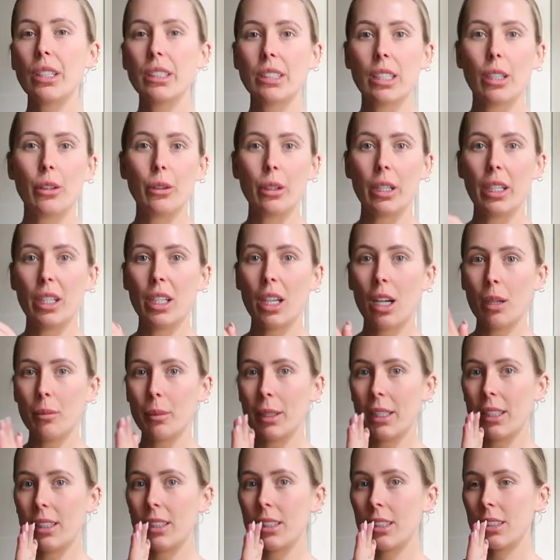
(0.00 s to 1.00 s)
slowly
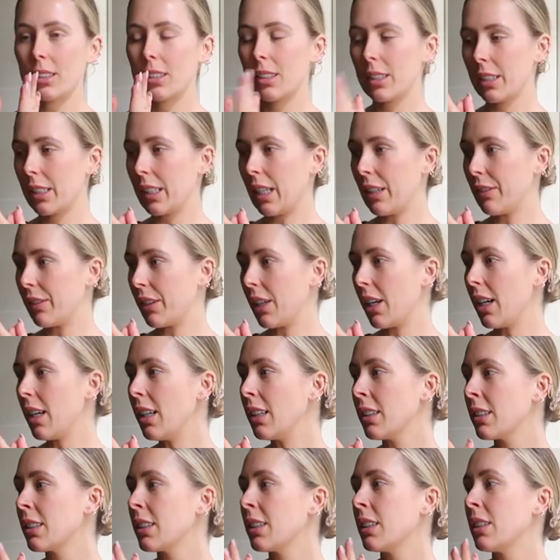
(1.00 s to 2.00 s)
coming together.